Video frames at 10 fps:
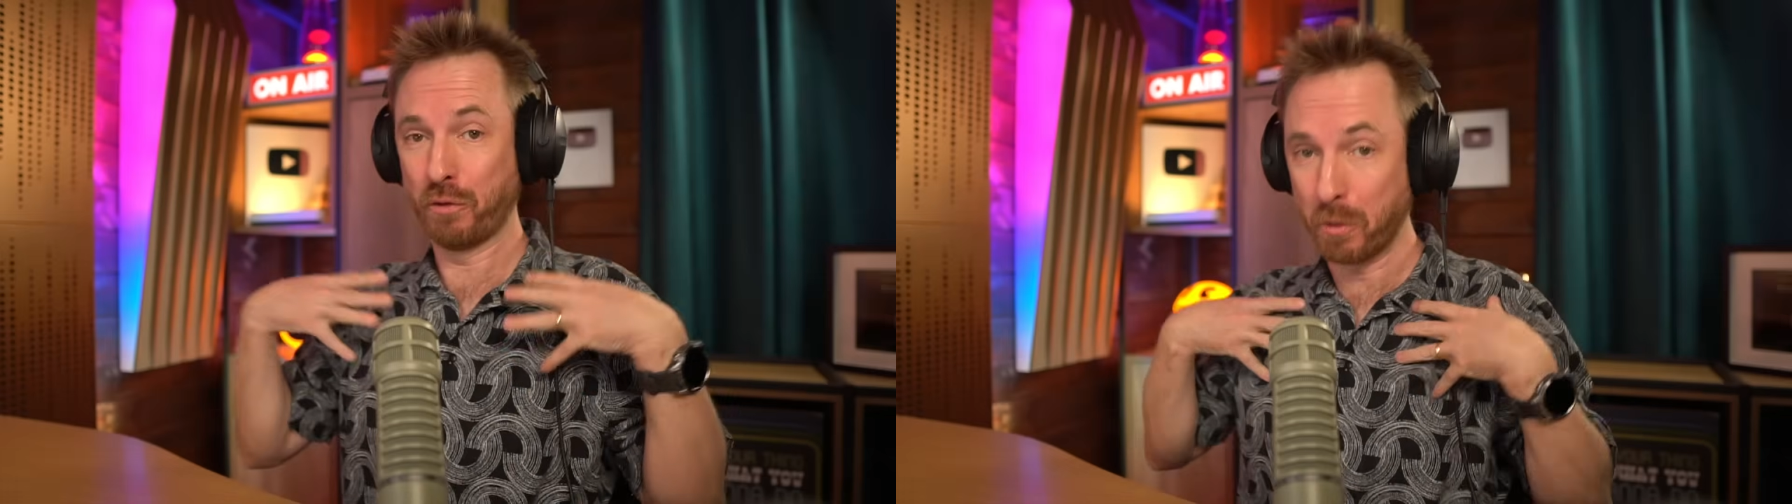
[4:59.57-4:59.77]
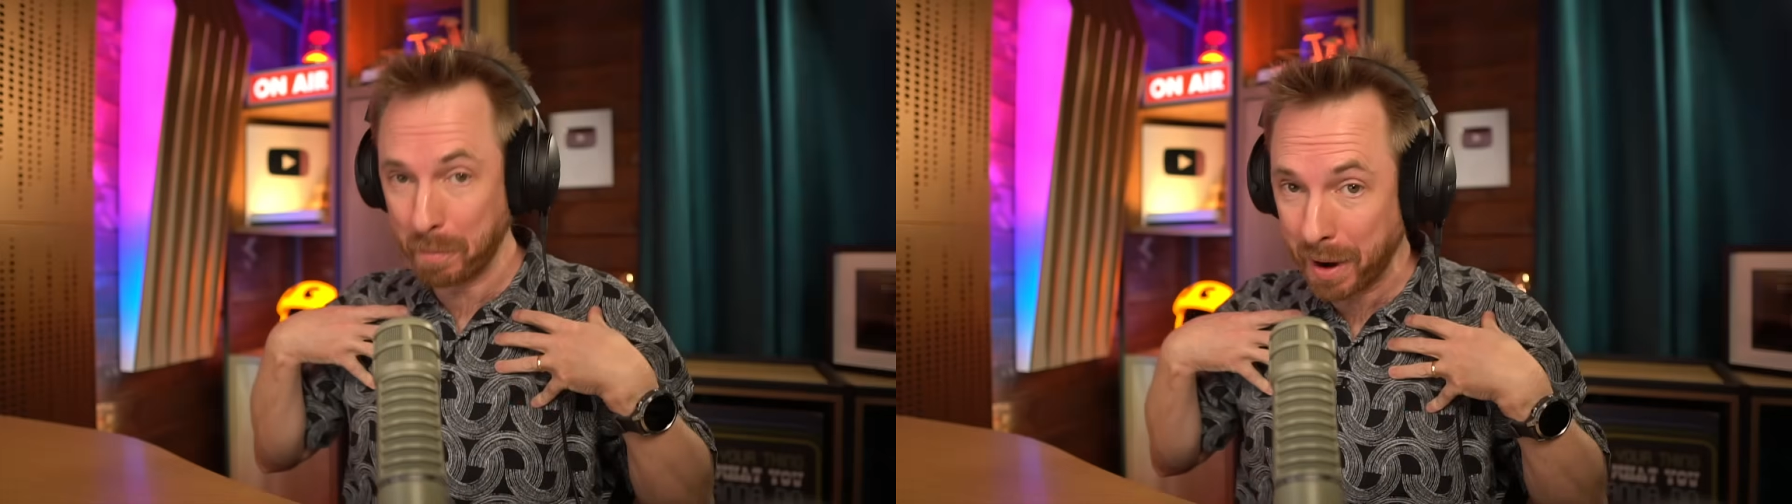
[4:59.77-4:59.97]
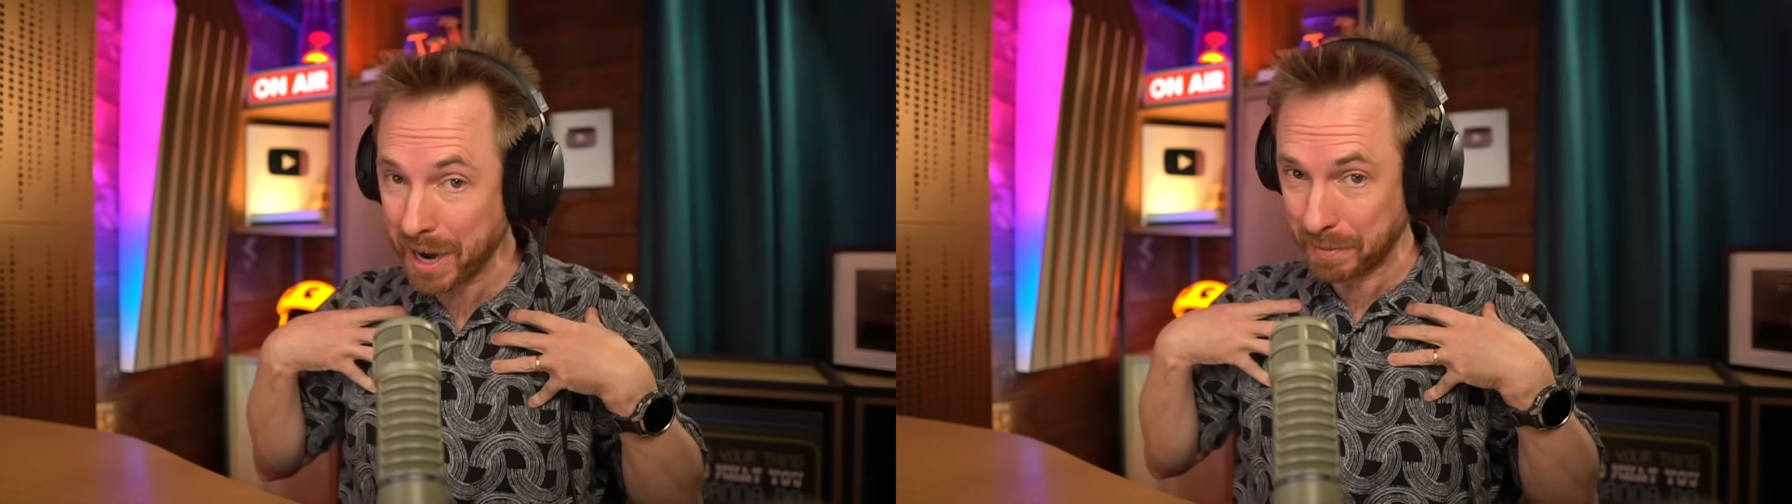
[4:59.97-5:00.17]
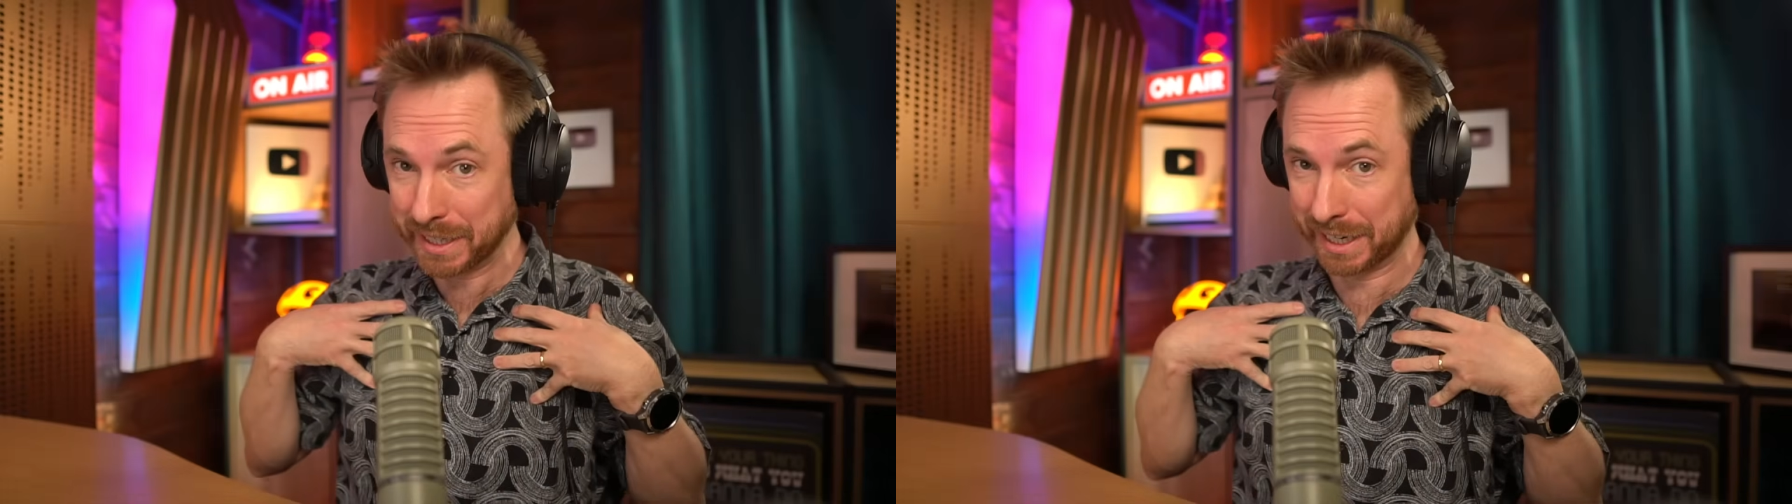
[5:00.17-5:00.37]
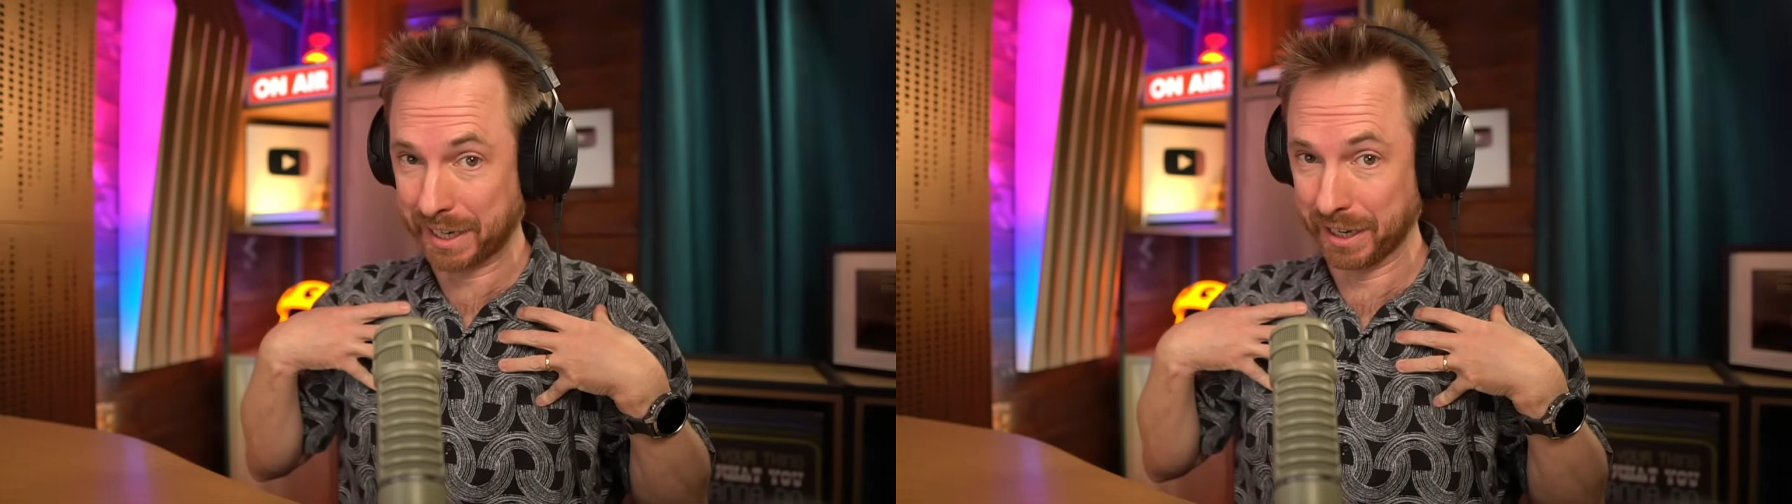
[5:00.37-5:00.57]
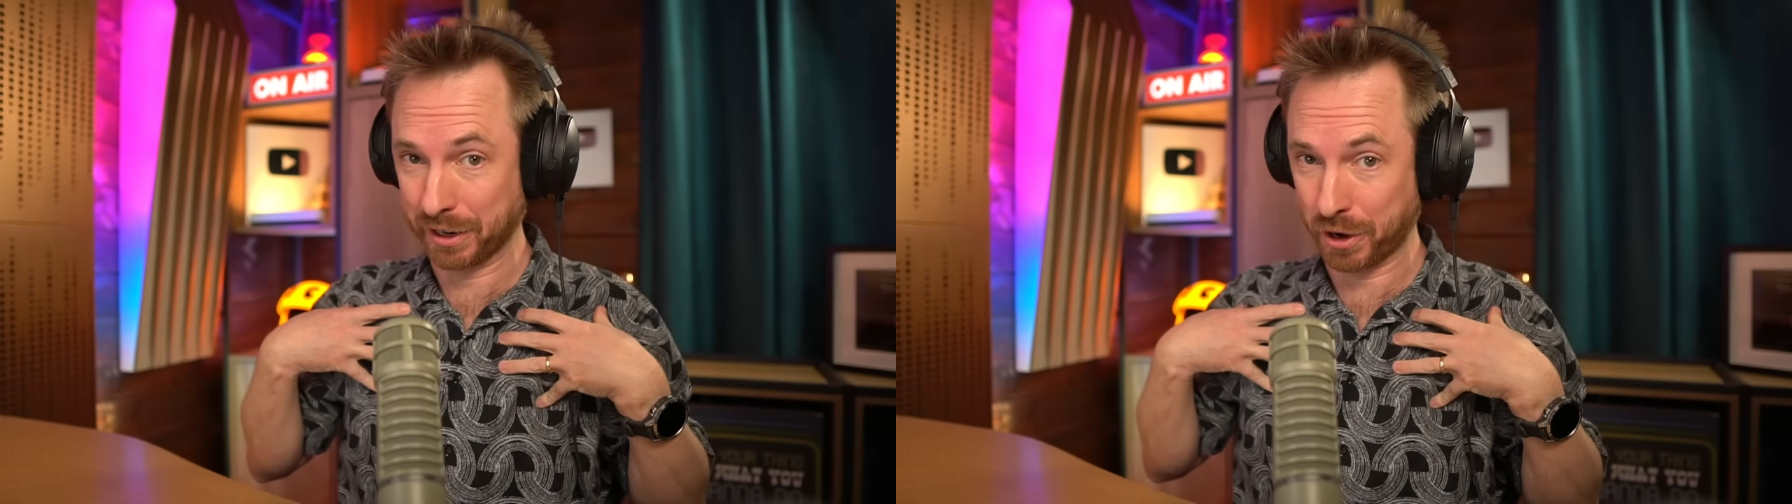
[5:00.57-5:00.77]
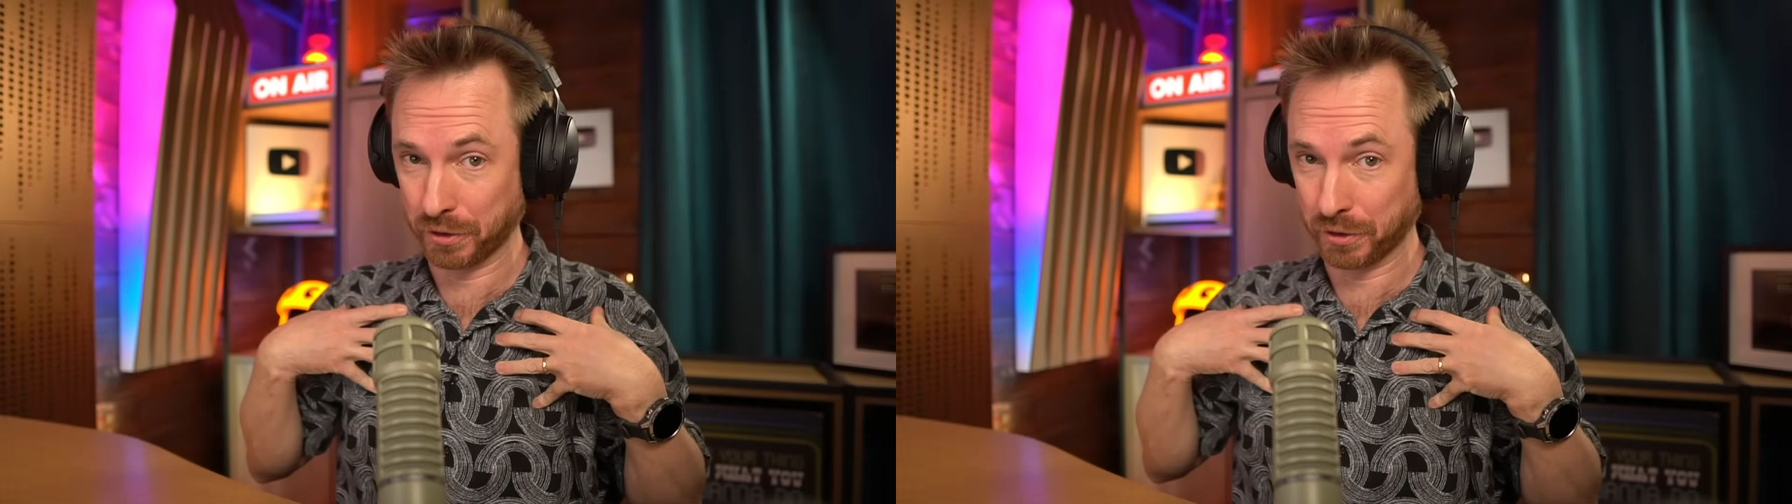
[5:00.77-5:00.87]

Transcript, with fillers: for my particular